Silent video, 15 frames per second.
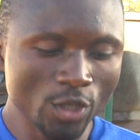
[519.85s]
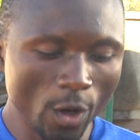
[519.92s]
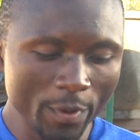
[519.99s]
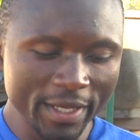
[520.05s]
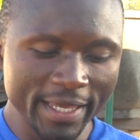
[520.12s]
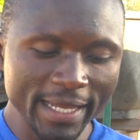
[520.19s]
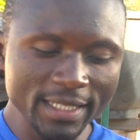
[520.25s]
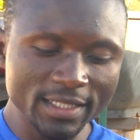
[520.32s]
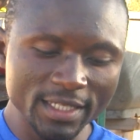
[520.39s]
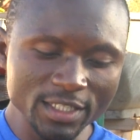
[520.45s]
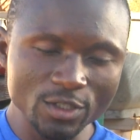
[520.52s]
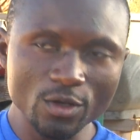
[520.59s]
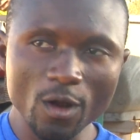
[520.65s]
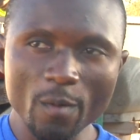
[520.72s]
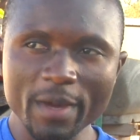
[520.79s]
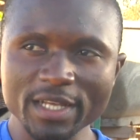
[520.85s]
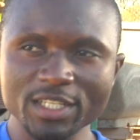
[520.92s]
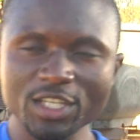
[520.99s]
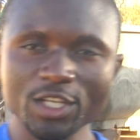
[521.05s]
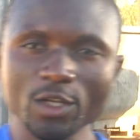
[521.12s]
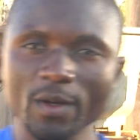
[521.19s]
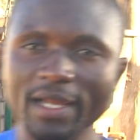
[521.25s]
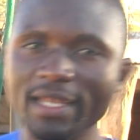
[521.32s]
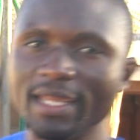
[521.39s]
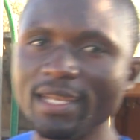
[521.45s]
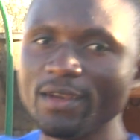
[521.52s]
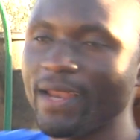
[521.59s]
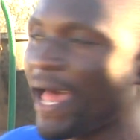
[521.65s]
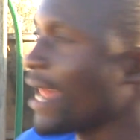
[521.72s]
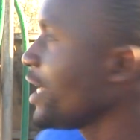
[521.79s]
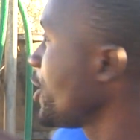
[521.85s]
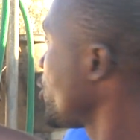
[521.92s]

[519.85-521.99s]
So we get this raw material and then run